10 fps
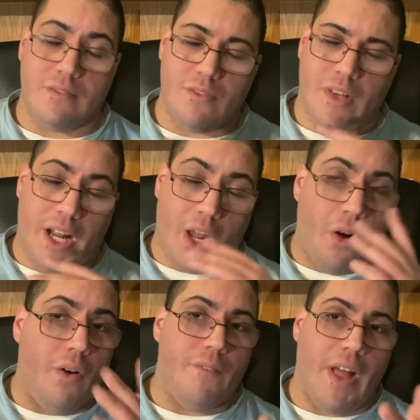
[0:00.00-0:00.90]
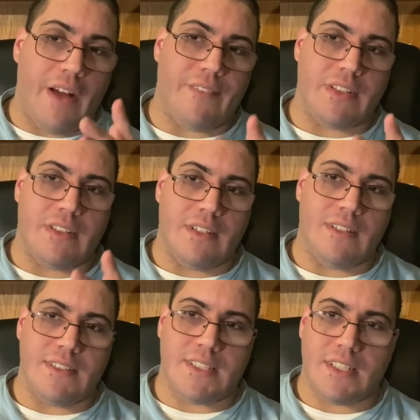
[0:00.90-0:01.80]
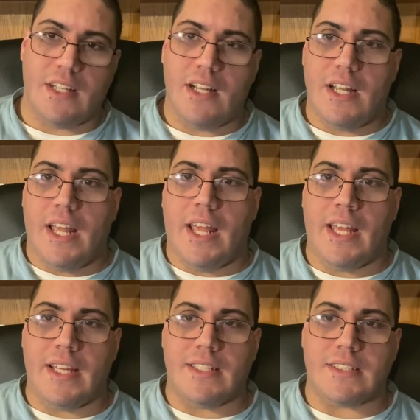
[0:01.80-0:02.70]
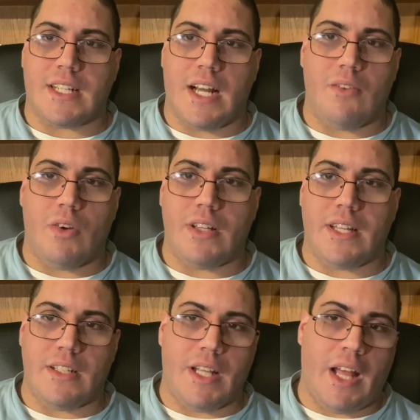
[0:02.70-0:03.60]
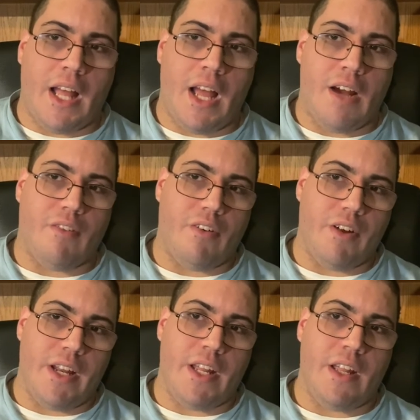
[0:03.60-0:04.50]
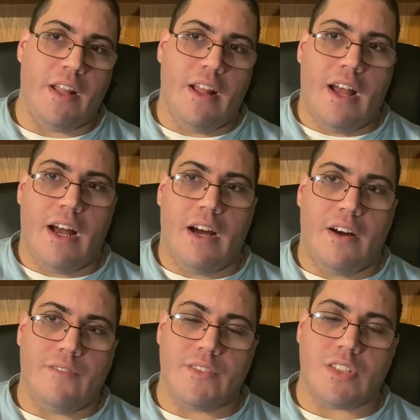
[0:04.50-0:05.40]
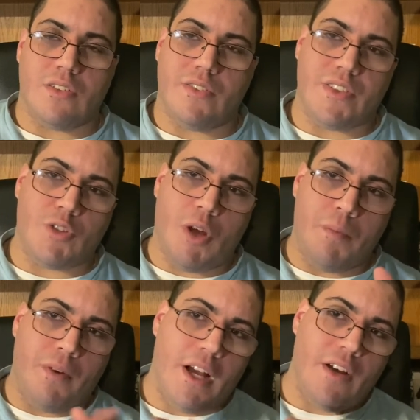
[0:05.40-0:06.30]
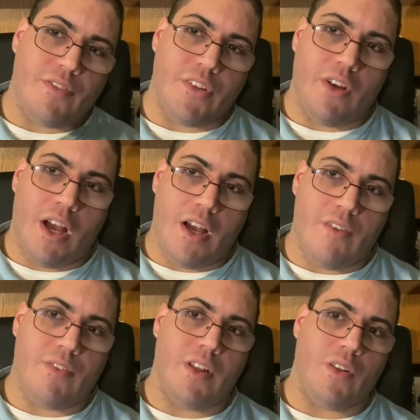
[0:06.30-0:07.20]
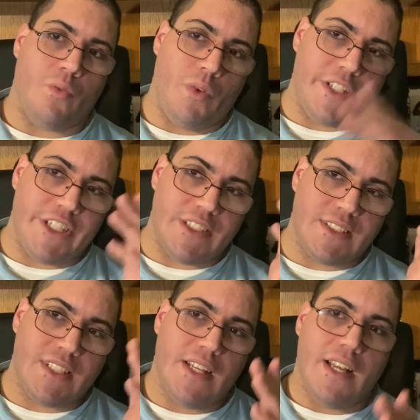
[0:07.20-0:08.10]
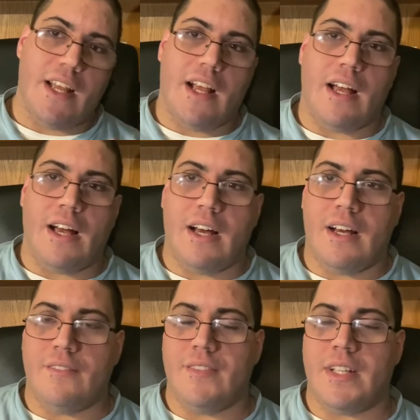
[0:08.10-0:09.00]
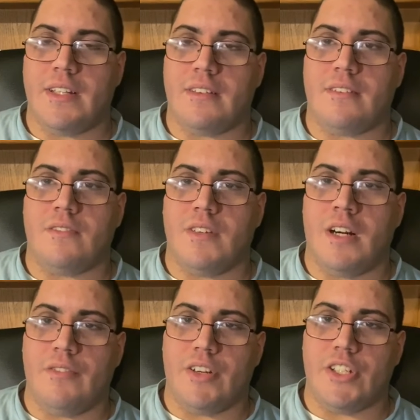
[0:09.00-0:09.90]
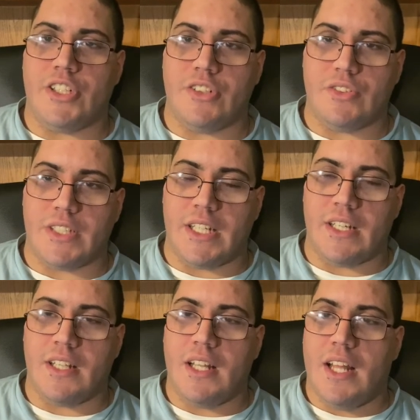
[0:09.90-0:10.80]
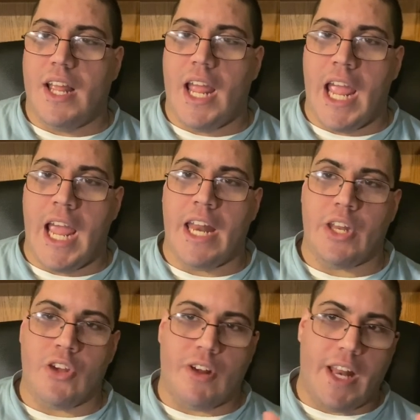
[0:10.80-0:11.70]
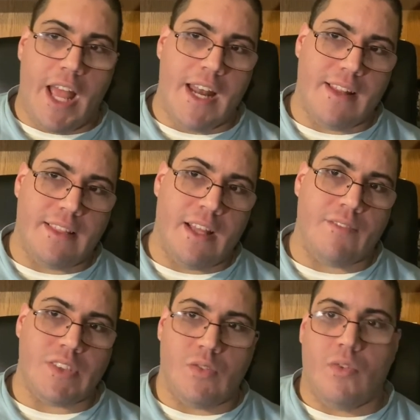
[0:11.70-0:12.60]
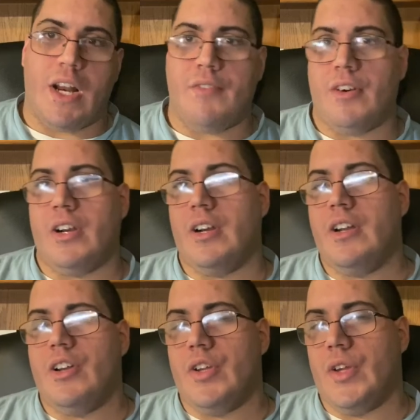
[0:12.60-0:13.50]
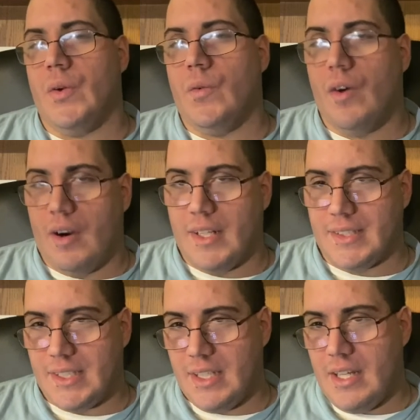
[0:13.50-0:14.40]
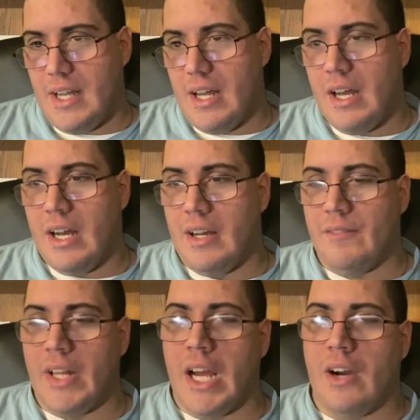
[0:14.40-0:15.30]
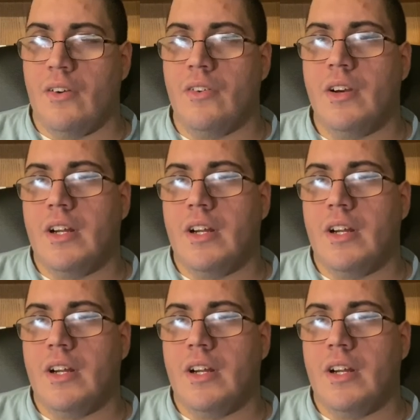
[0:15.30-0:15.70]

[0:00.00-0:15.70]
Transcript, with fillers: what I hope Apple does, is kind of what they have already. Um, so if you swipe left, you have the widgets um, of your choosing, and you can edit them to whatever you want. Um, now,